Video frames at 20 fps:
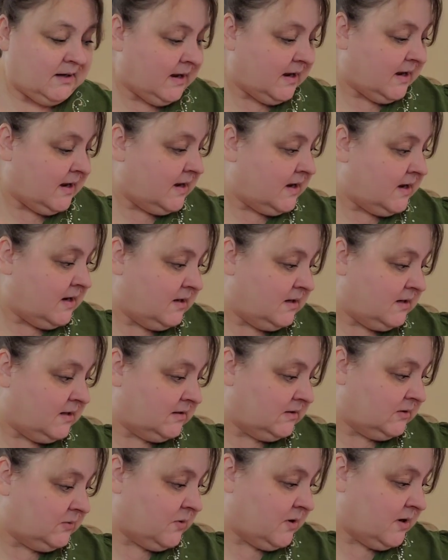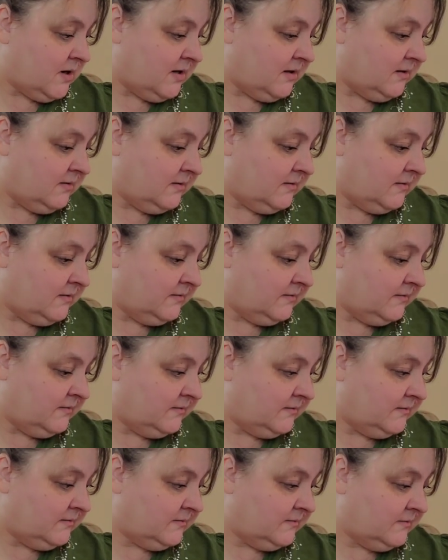In this one,
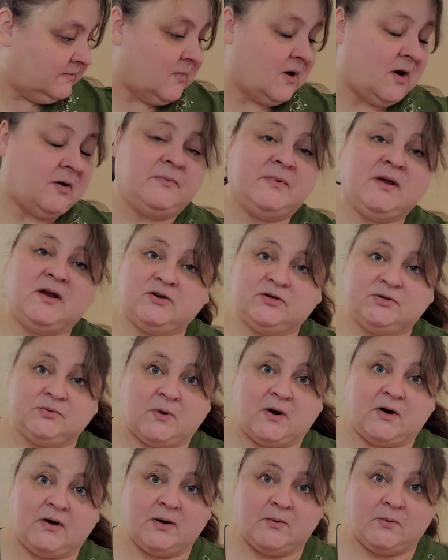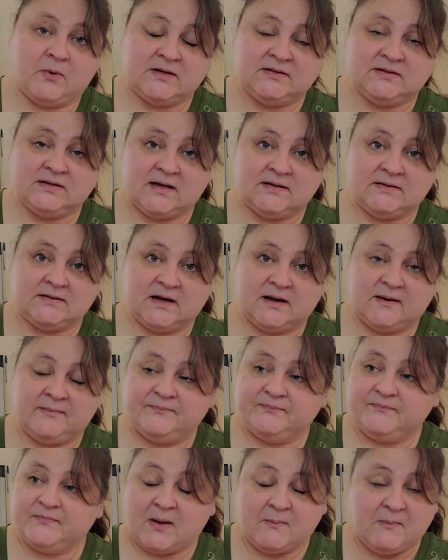well, here's where it was last time.
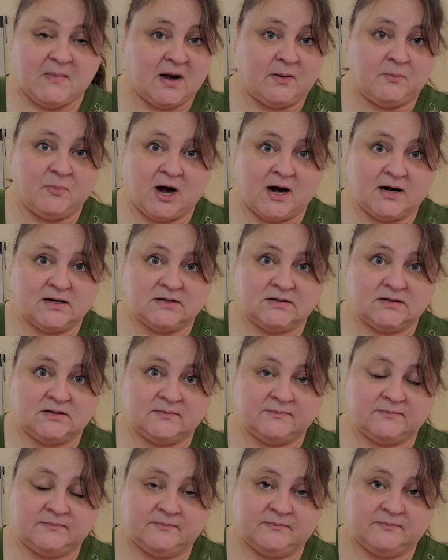I'm out of practice.